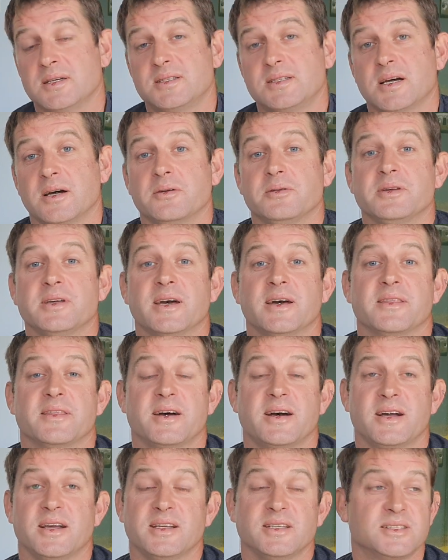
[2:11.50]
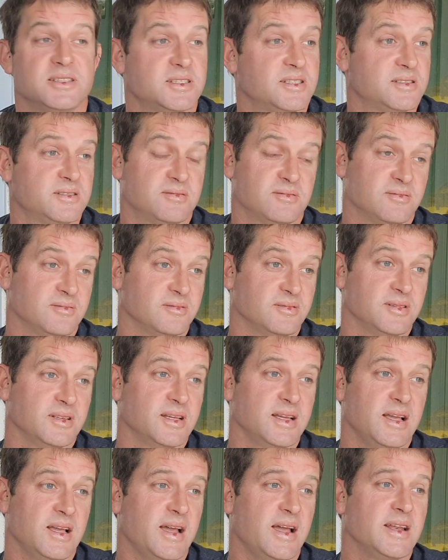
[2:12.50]
yeah, that is
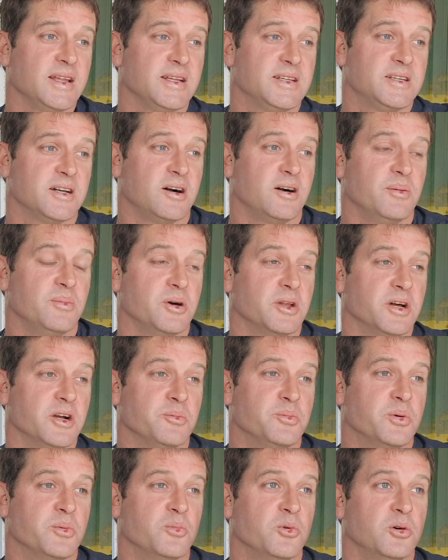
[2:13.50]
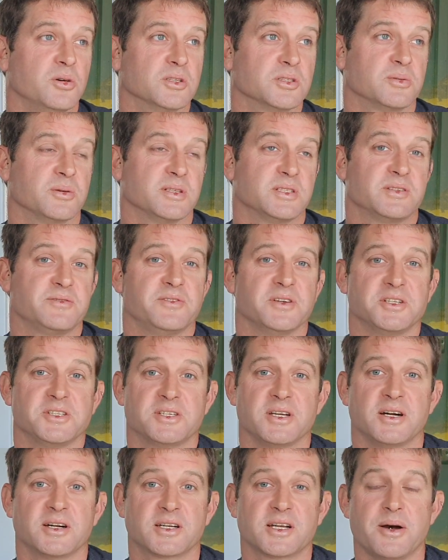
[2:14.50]
any time on open waters once the fish
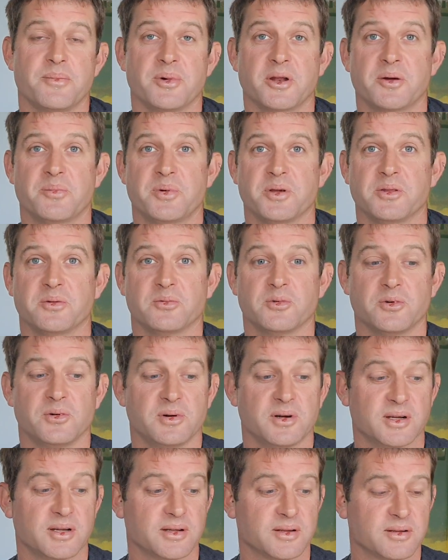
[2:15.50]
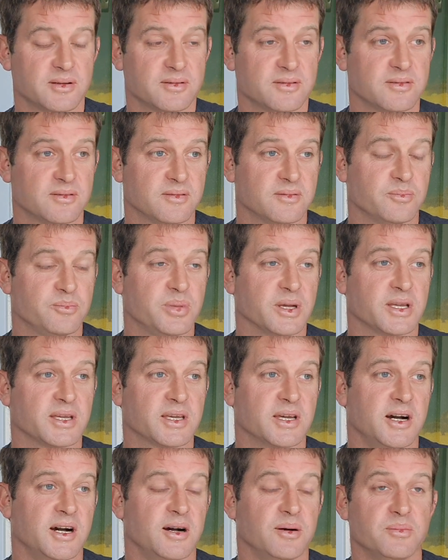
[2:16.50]
start coming up in the water. Big
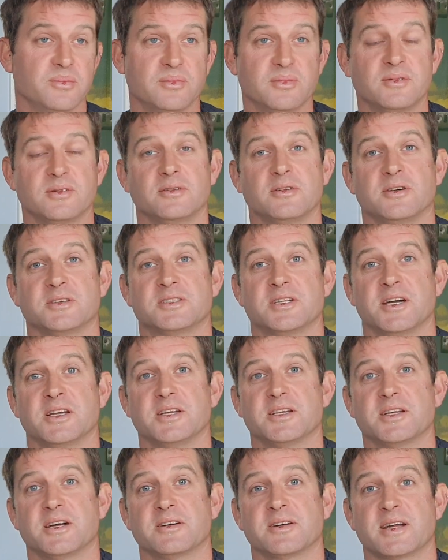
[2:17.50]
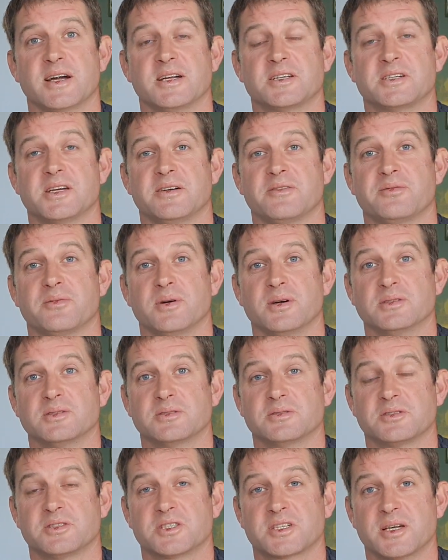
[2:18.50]
carp. I'm not saying you don't catch F1s
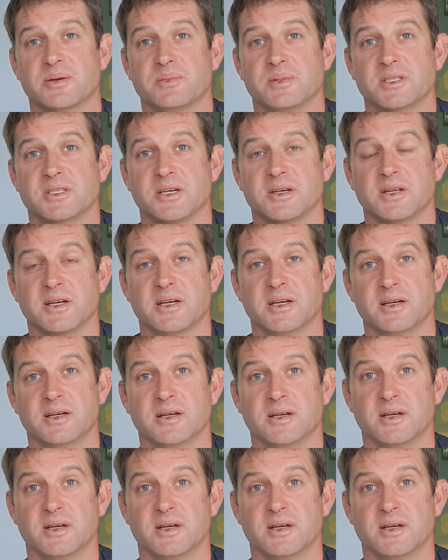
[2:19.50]
or skimmers on it